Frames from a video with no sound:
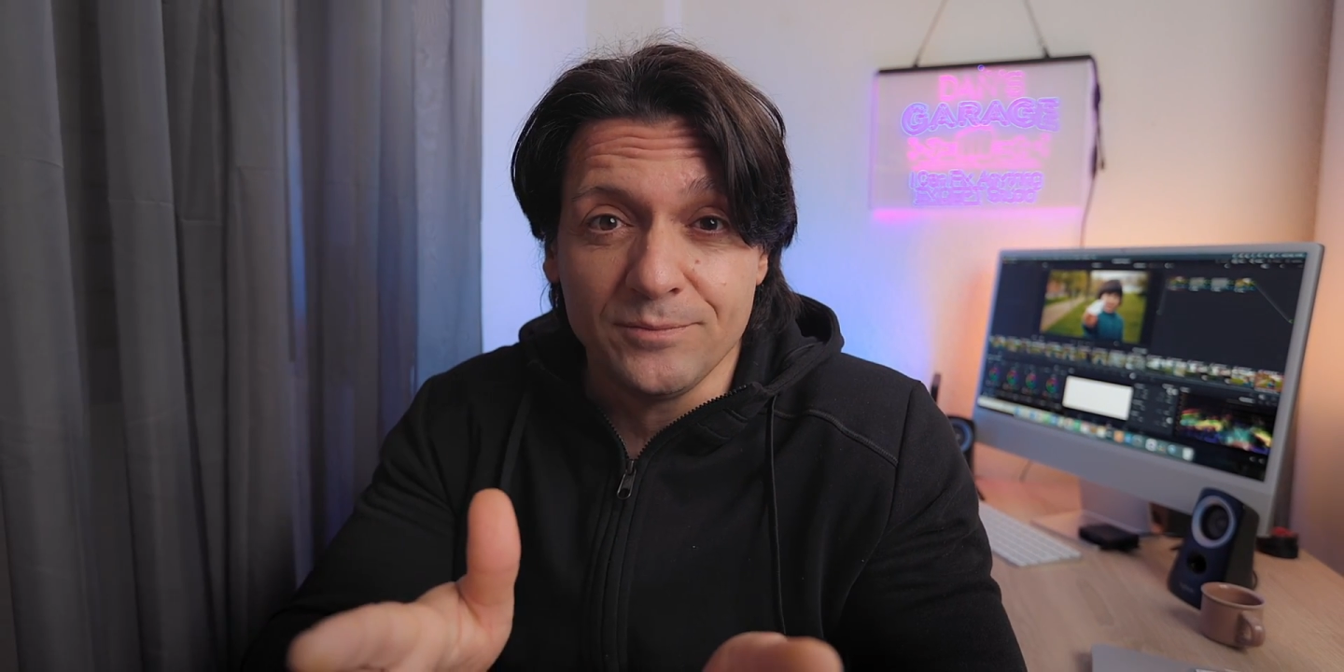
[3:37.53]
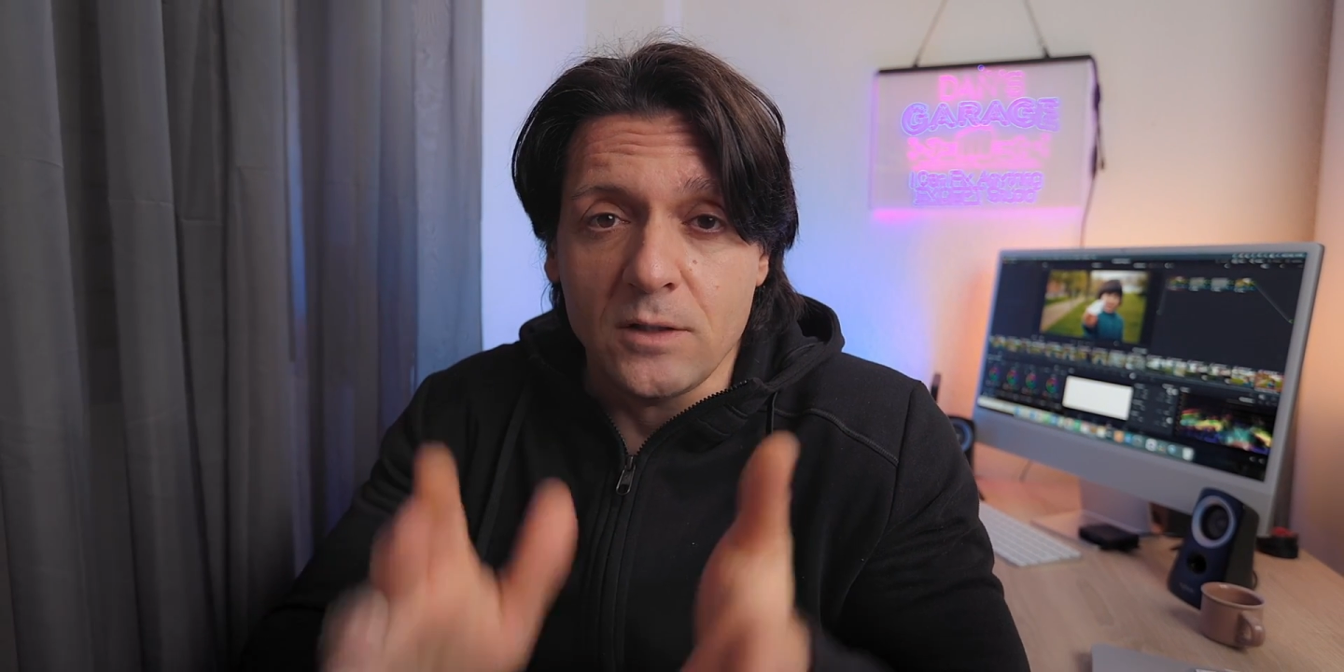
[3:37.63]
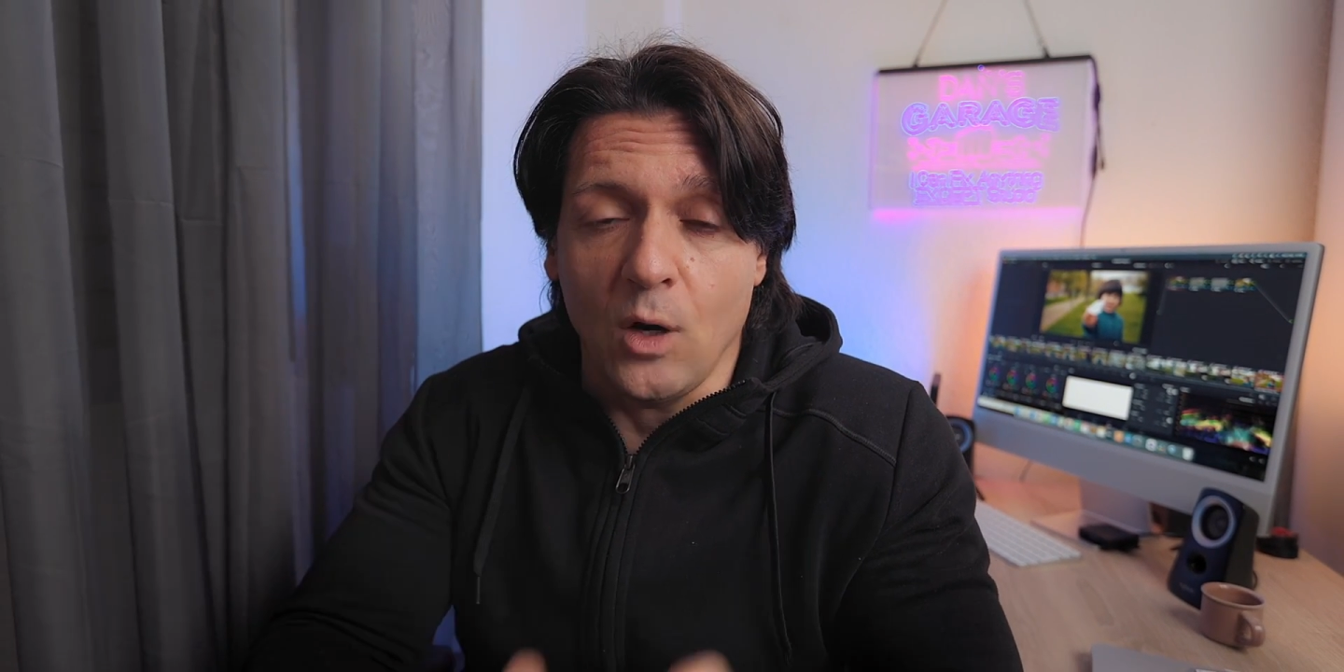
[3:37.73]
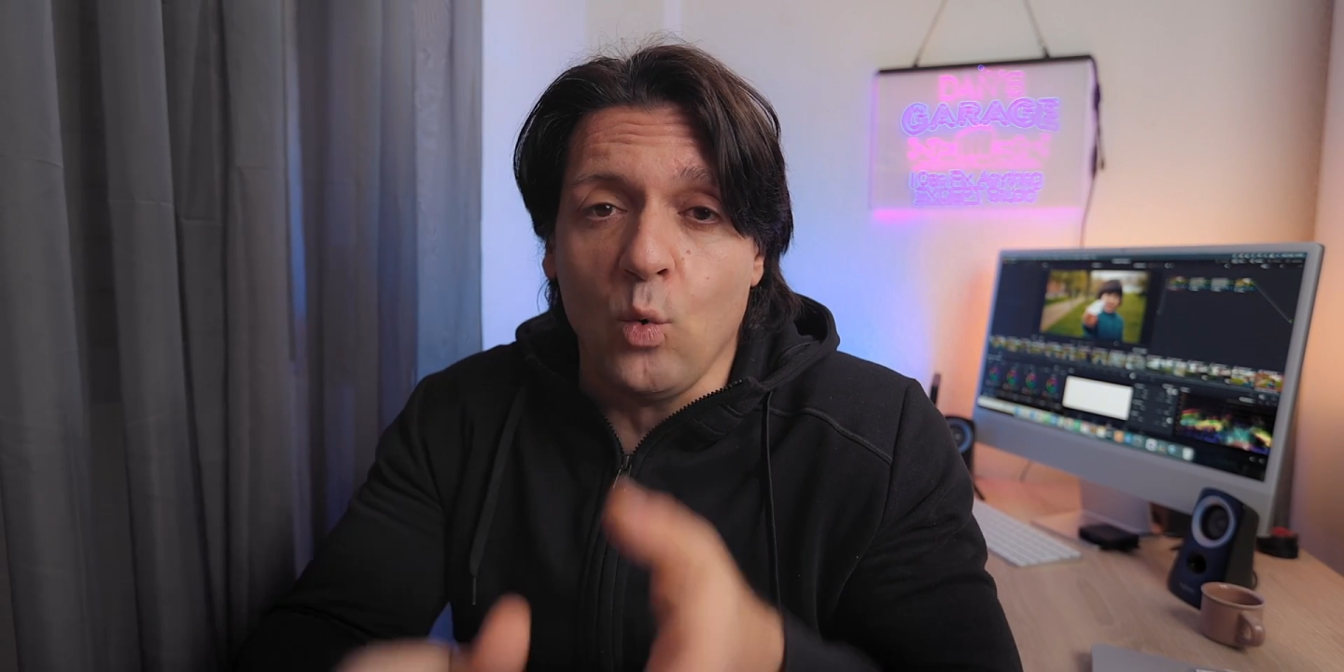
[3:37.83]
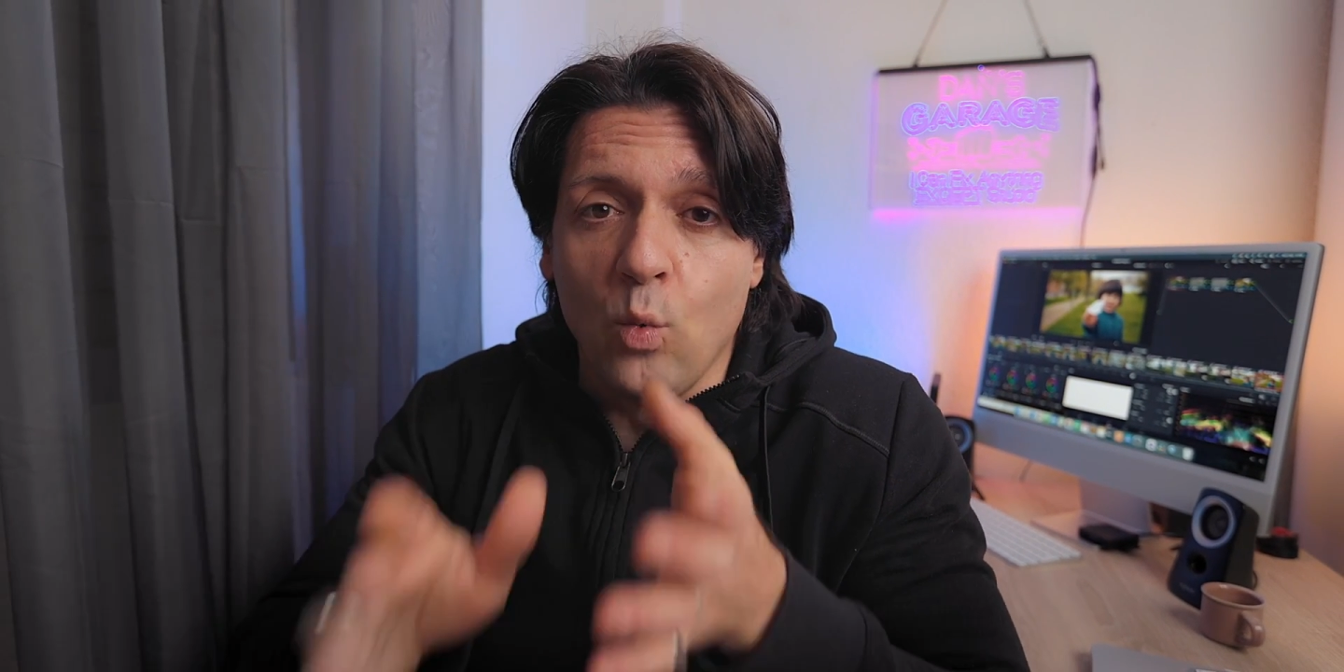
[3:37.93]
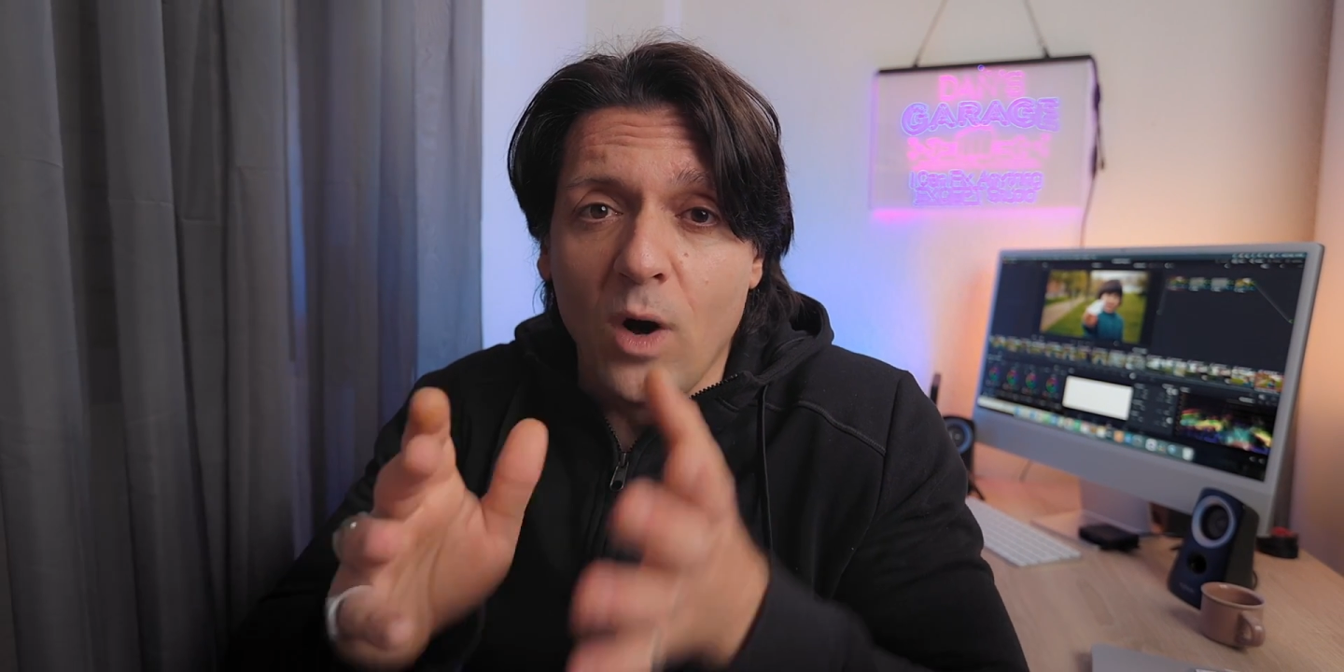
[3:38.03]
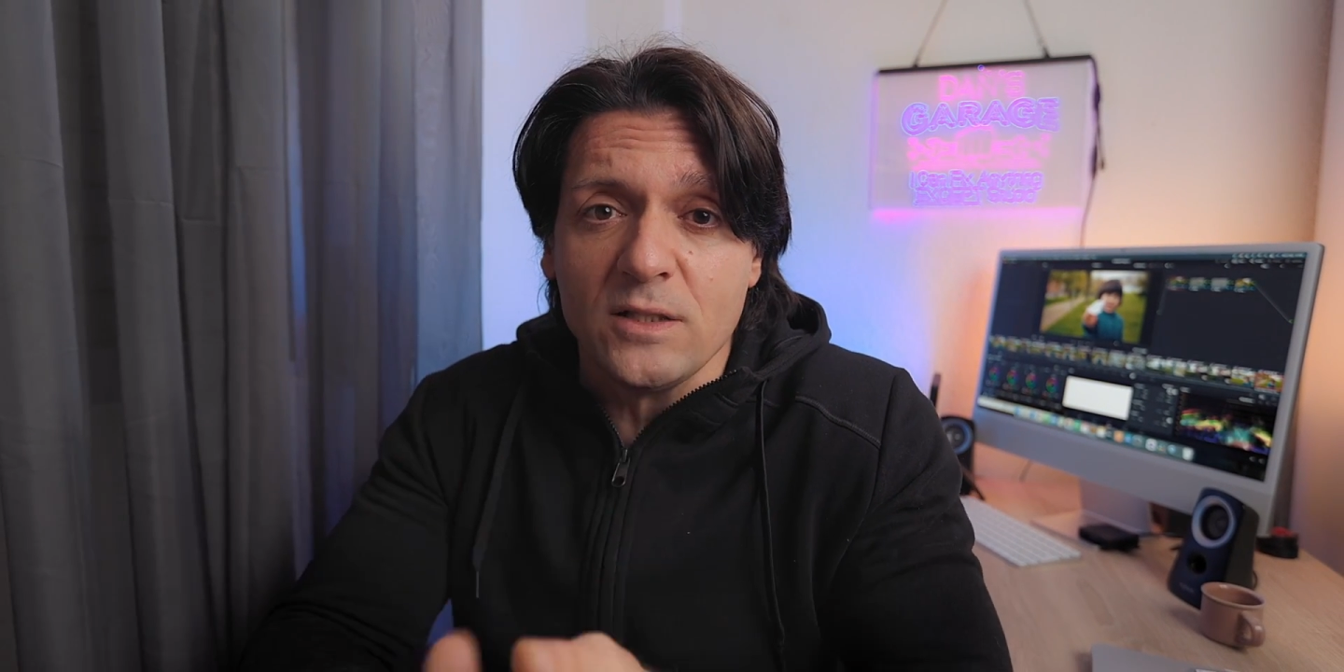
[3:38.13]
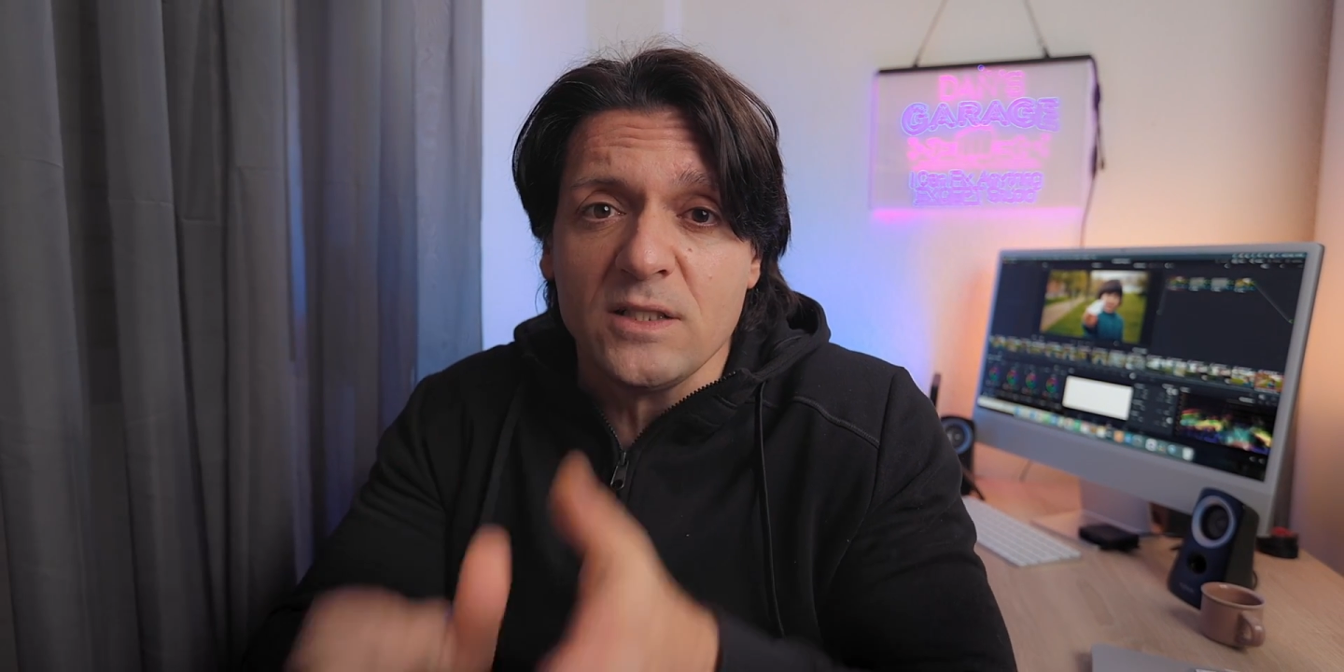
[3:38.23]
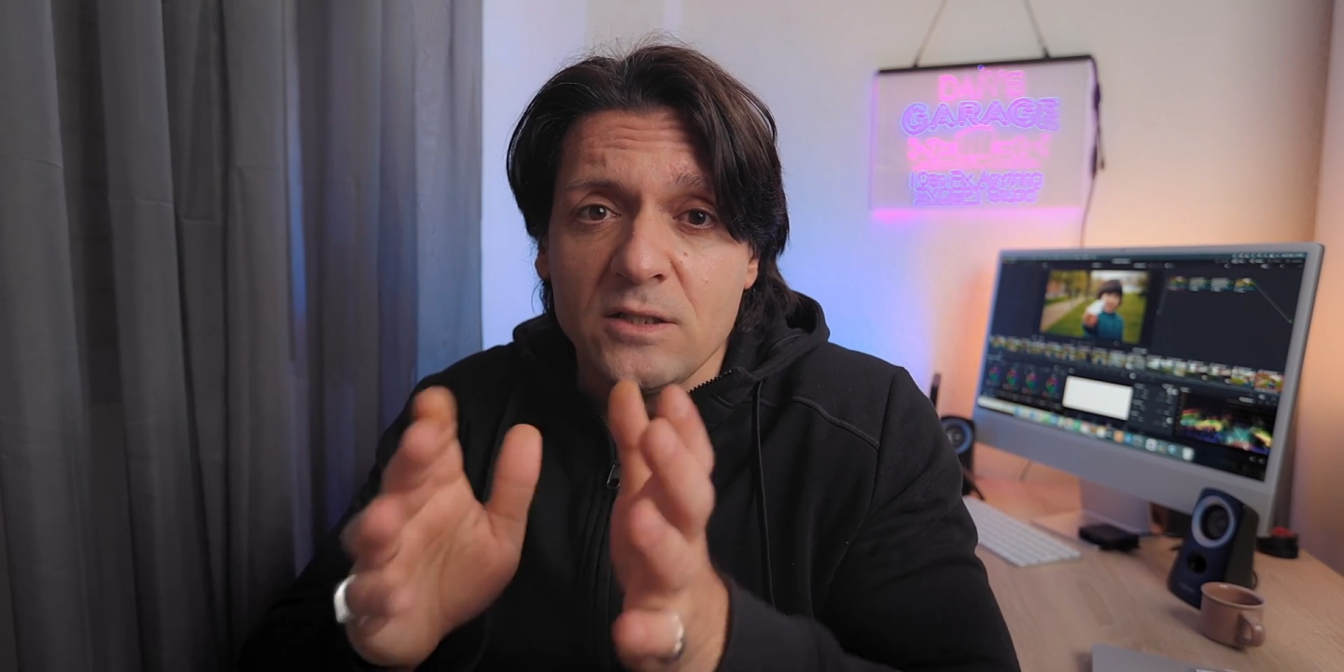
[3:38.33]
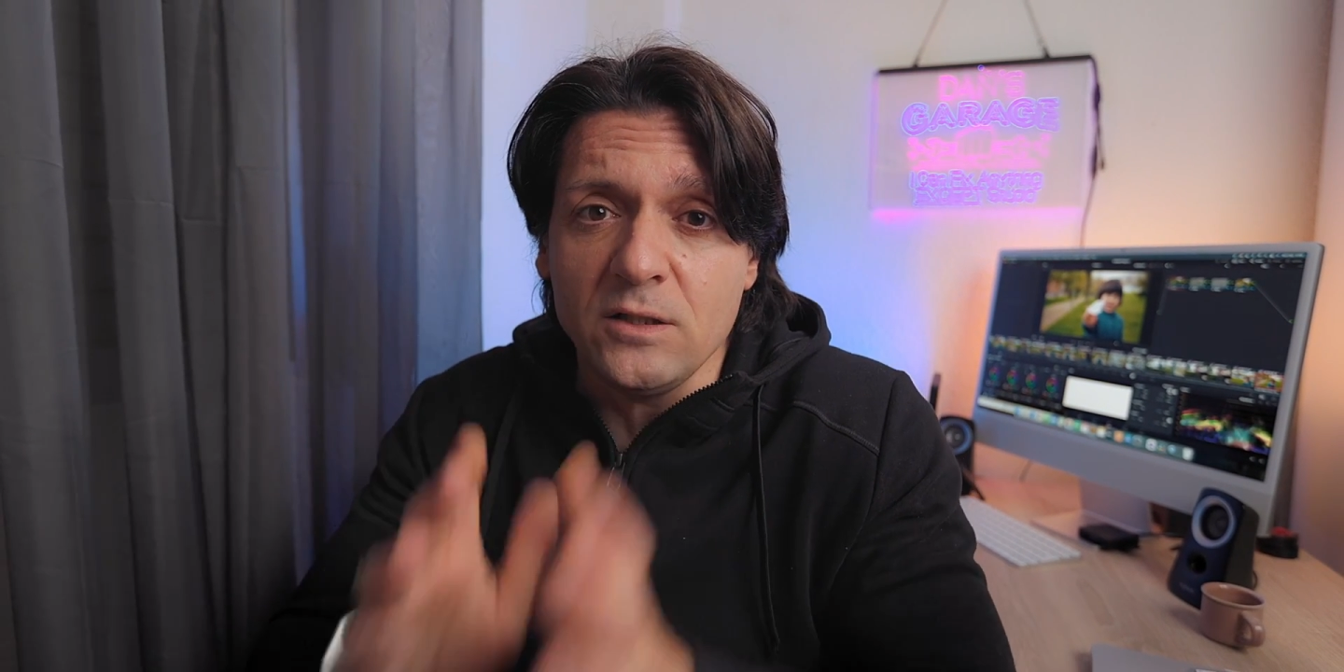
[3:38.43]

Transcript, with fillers: So what's the